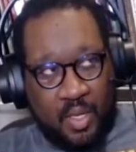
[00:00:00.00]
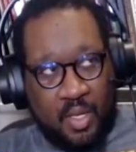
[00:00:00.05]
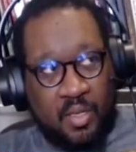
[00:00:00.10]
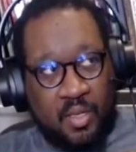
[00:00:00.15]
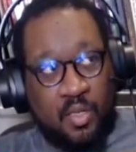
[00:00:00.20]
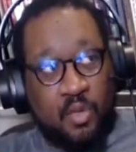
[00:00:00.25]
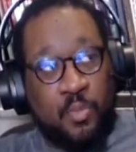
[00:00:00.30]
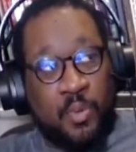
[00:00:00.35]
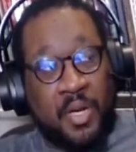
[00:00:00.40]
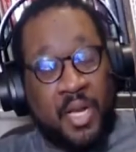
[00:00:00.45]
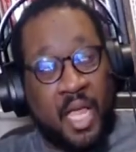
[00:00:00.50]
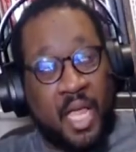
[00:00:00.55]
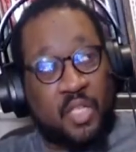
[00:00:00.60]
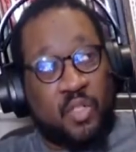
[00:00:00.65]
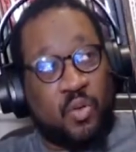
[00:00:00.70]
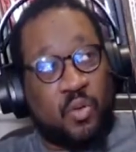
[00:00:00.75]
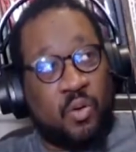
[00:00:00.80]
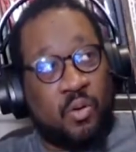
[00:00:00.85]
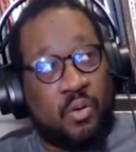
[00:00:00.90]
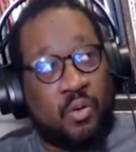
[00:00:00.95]

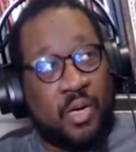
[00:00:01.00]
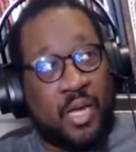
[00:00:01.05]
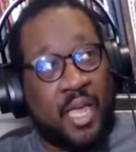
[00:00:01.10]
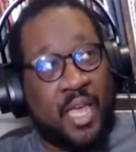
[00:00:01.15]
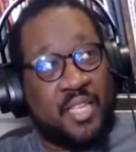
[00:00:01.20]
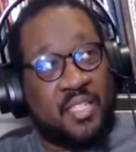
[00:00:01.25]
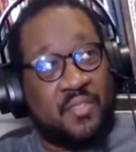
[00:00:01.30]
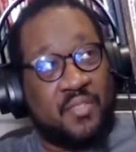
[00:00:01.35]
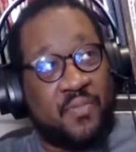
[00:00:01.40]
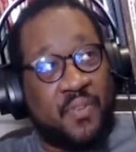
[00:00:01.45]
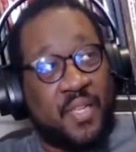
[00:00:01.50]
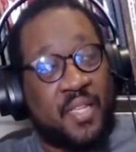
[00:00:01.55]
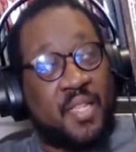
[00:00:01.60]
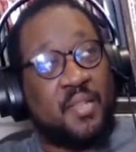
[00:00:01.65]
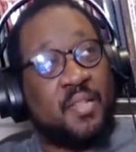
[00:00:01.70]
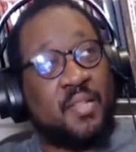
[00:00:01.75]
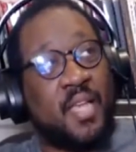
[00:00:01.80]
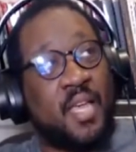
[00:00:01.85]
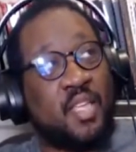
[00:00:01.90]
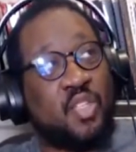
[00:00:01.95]
Supernatural horror action flick.
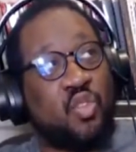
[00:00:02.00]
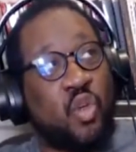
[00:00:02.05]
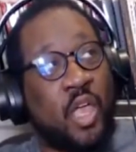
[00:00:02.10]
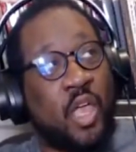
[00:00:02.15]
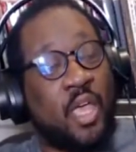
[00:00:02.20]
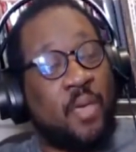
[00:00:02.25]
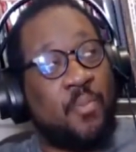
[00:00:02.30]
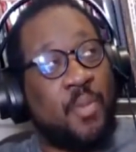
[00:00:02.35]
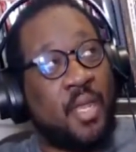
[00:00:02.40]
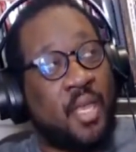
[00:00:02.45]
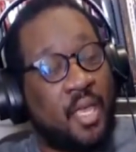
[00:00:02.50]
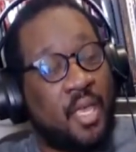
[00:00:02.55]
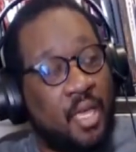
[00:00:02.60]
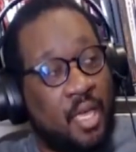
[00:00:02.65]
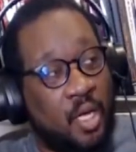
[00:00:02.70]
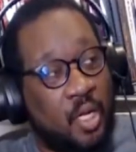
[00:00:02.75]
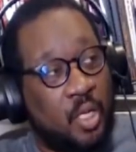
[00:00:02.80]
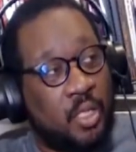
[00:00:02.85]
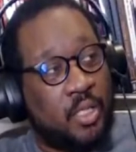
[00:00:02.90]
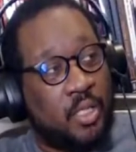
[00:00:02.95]
It's like Drag yeah. Me to
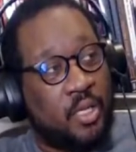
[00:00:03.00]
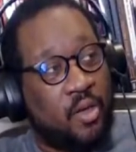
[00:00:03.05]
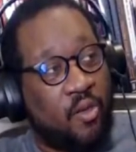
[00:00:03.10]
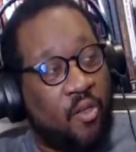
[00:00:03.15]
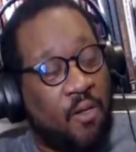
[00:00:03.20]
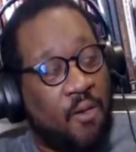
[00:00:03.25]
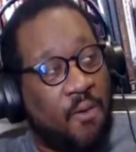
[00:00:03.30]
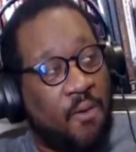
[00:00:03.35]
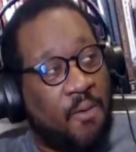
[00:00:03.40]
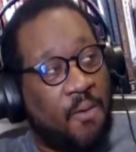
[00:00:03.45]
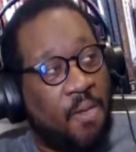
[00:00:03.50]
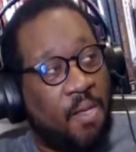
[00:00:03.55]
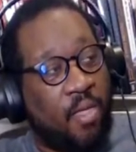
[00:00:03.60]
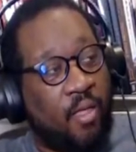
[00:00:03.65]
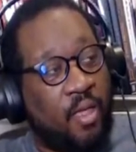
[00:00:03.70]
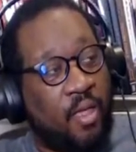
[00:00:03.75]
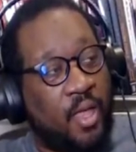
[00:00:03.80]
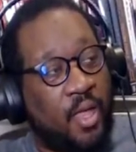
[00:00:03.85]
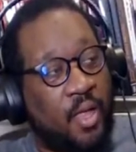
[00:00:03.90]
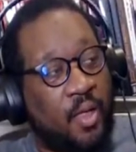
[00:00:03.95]
Hell,
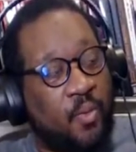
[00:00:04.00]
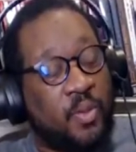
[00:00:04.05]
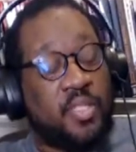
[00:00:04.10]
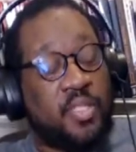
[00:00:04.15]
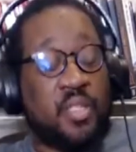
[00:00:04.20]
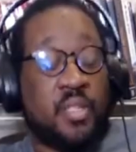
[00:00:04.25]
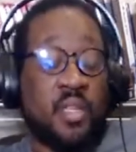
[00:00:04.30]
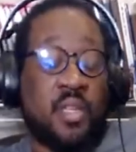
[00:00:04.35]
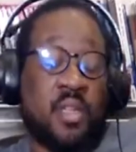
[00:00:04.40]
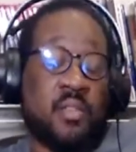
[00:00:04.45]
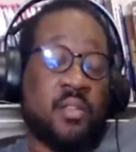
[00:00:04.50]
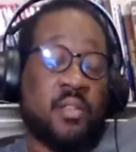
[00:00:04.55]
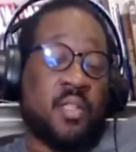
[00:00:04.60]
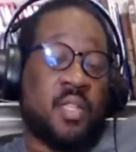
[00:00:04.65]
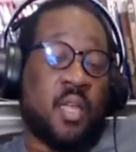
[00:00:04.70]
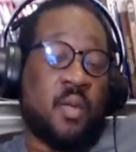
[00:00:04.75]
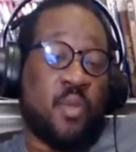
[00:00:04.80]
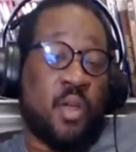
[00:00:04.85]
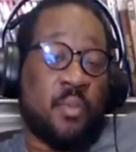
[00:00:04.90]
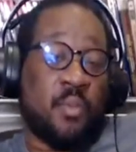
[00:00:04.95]
which is another
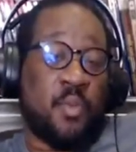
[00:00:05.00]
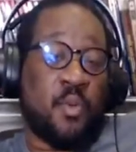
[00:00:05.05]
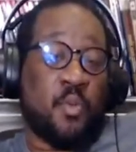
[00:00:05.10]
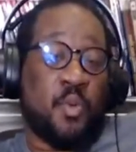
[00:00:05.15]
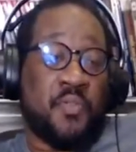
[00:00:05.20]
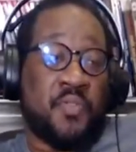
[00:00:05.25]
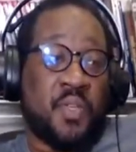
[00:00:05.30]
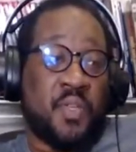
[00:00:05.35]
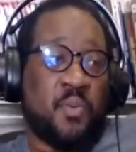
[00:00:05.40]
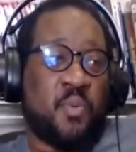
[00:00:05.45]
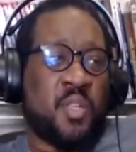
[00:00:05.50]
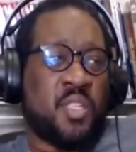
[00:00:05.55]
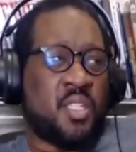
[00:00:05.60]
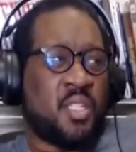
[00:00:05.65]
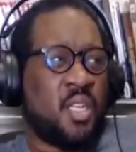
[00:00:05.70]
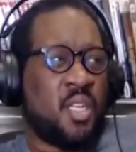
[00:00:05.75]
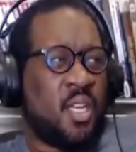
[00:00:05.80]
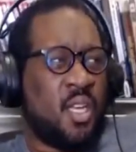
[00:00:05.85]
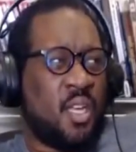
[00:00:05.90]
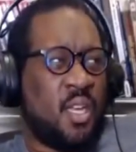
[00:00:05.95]
Sam Raimi movie,
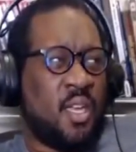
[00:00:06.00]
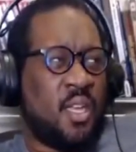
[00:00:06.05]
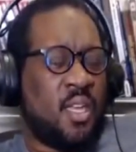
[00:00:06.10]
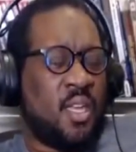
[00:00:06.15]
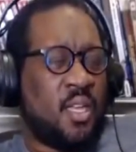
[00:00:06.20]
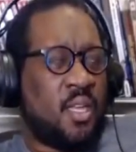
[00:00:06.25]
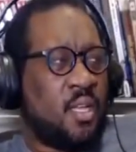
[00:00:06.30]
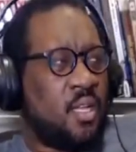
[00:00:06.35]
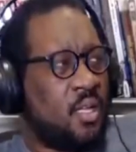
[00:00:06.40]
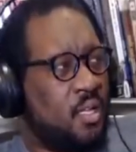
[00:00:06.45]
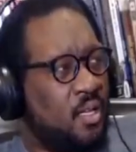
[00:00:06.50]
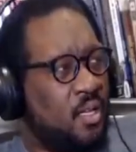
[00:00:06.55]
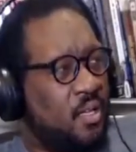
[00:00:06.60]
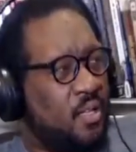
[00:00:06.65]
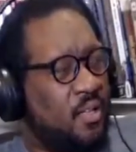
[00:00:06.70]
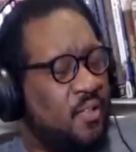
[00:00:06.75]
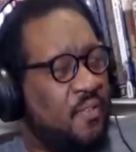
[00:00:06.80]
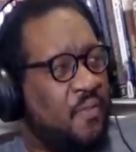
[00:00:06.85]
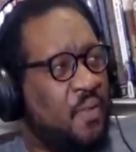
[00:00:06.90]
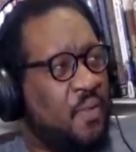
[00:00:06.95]
which
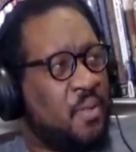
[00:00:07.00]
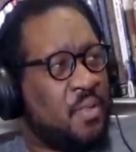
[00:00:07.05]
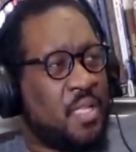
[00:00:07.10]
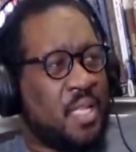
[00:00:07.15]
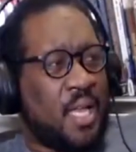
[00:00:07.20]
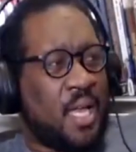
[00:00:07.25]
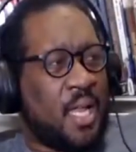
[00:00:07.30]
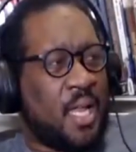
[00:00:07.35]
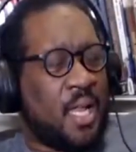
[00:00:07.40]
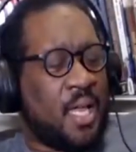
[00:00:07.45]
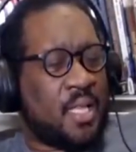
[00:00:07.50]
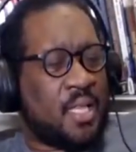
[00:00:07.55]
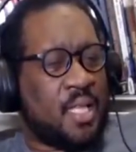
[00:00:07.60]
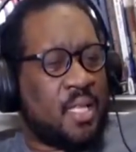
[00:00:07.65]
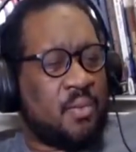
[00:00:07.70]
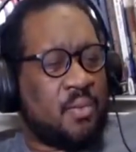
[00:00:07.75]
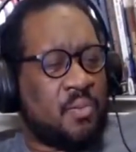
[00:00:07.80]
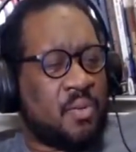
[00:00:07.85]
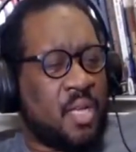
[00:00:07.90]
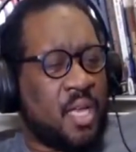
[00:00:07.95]
feels a lot like
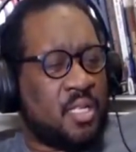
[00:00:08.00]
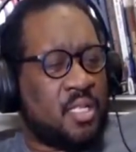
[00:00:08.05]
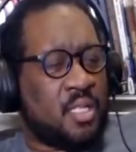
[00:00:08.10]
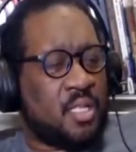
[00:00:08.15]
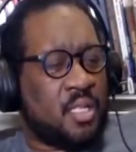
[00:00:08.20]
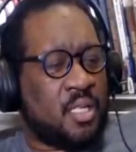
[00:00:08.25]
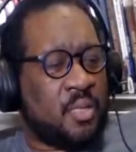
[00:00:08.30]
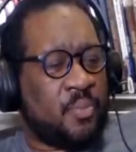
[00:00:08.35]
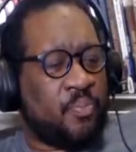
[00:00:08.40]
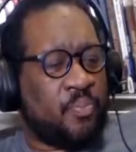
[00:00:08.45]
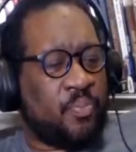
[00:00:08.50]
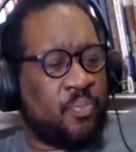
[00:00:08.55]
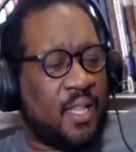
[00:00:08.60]
this one actually.